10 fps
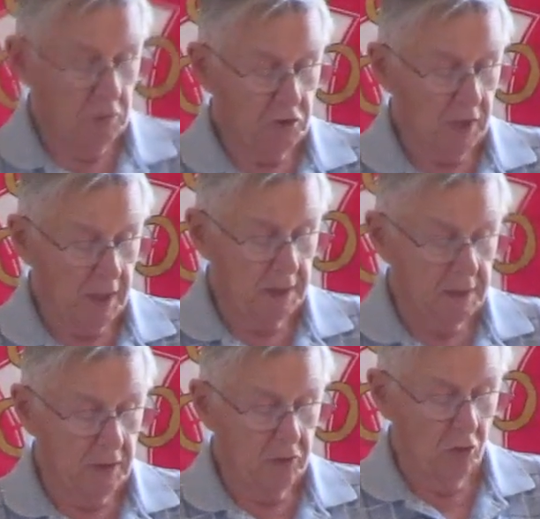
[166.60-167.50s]
your
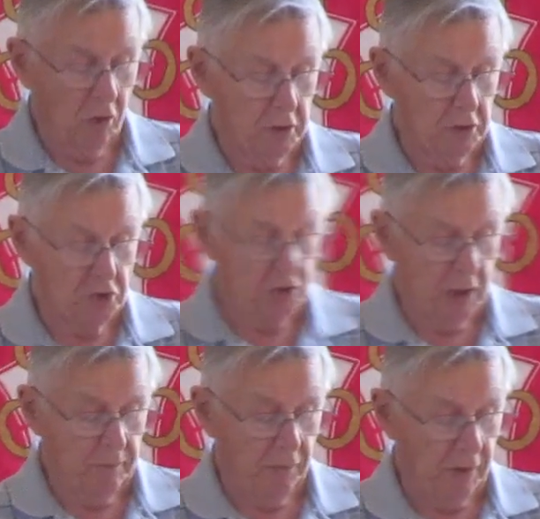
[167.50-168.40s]
sons and daughters
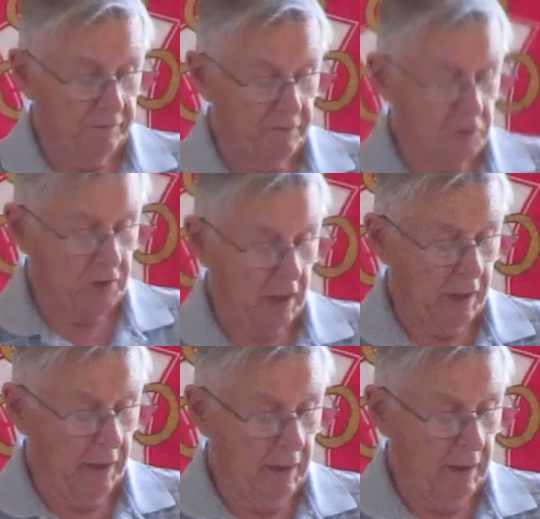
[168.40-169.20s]
shall prophesy,